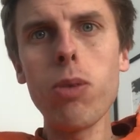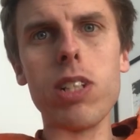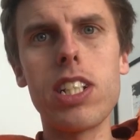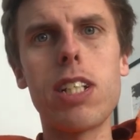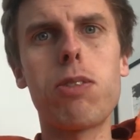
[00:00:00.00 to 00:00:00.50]

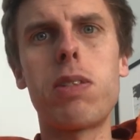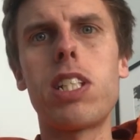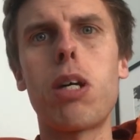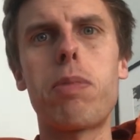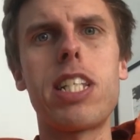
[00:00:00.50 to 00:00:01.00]
which is up to
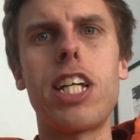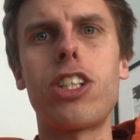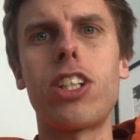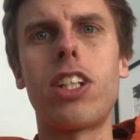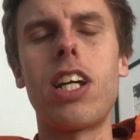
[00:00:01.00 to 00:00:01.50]

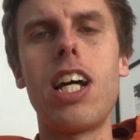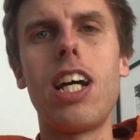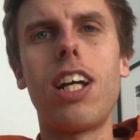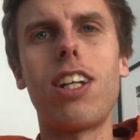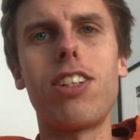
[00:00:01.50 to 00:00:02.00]
interpretation.
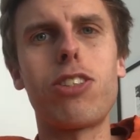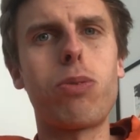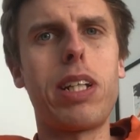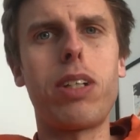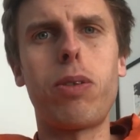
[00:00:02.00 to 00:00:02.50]
Last
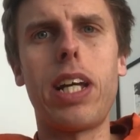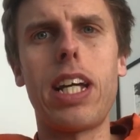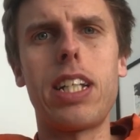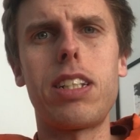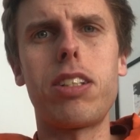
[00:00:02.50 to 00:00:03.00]
week we
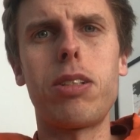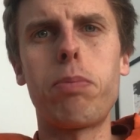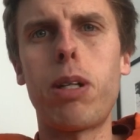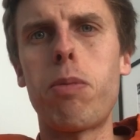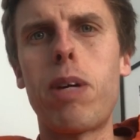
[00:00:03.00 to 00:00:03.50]
had
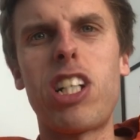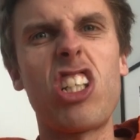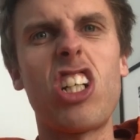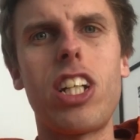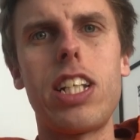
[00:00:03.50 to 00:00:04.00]
Palm Butter
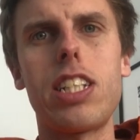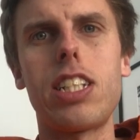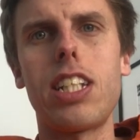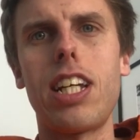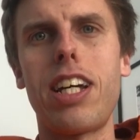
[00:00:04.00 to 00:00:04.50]

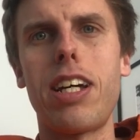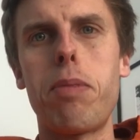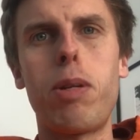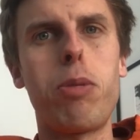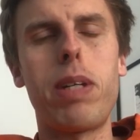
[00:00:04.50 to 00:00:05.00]

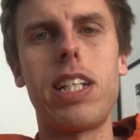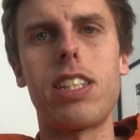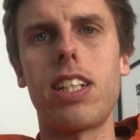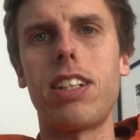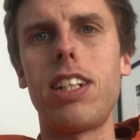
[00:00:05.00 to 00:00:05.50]
Tardis, Blue
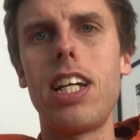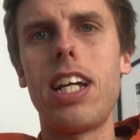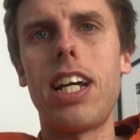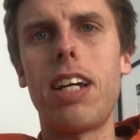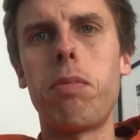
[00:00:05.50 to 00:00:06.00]
Peter,
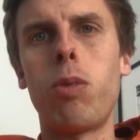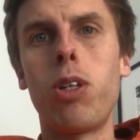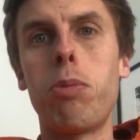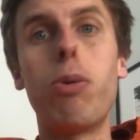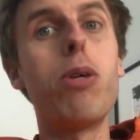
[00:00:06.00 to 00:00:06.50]
and
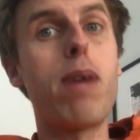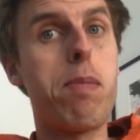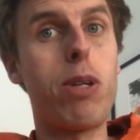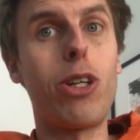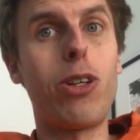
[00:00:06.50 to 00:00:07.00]
what the boy
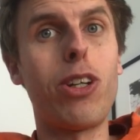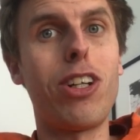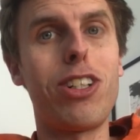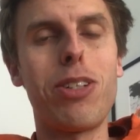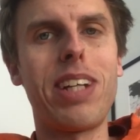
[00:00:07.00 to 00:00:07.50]
band Blue
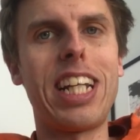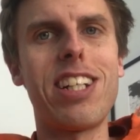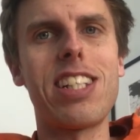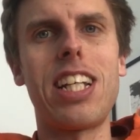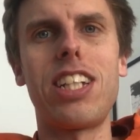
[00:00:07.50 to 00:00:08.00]
are doing in
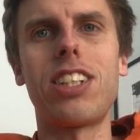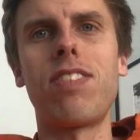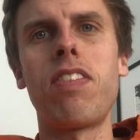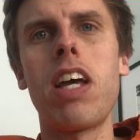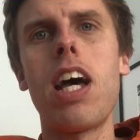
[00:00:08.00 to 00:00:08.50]
isolation.
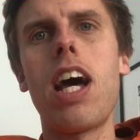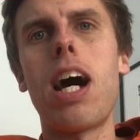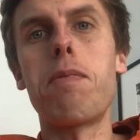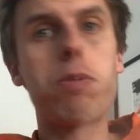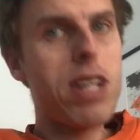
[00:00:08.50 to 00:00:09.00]

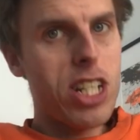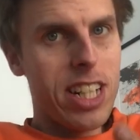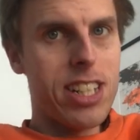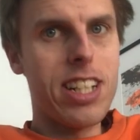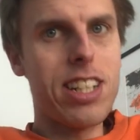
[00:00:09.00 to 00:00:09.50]
I'm especially
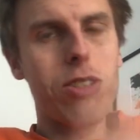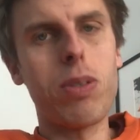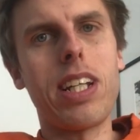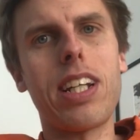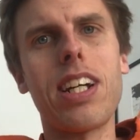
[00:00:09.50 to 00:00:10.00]
excited this
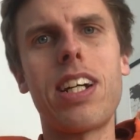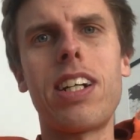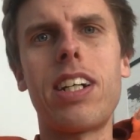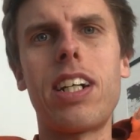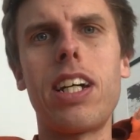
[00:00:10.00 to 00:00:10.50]
week.
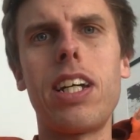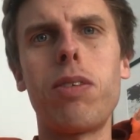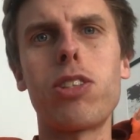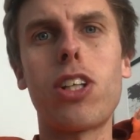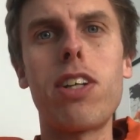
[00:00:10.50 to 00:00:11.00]

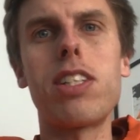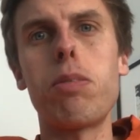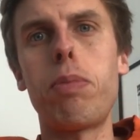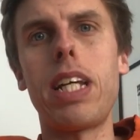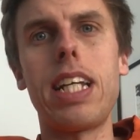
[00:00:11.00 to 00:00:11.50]
It was going
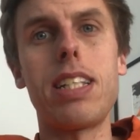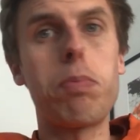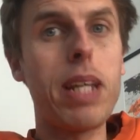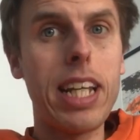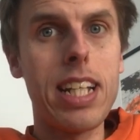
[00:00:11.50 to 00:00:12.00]
to be
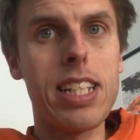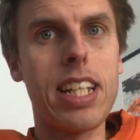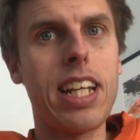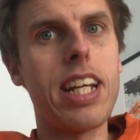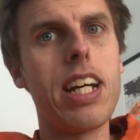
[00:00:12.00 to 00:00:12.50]

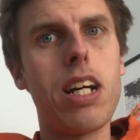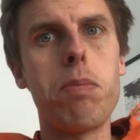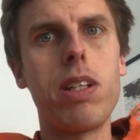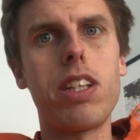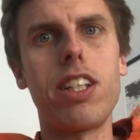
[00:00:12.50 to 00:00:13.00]
Speakeasy, a
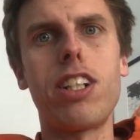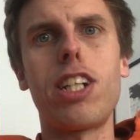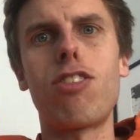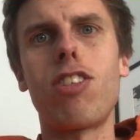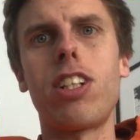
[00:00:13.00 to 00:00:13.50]
monthly
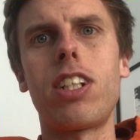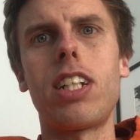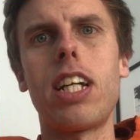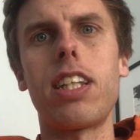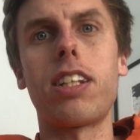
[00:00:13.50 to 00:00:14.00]
night I run
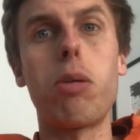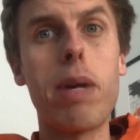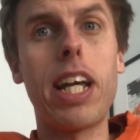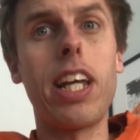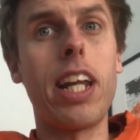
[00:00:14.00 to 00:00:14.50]
at the
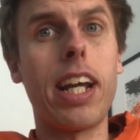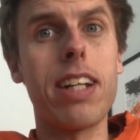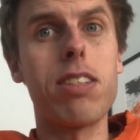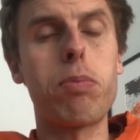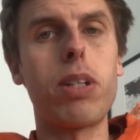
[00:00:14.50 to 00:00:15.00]
Gulbenkian in
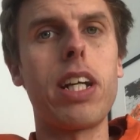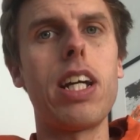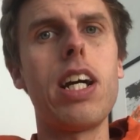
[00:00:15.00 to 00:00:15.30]
Canterbury,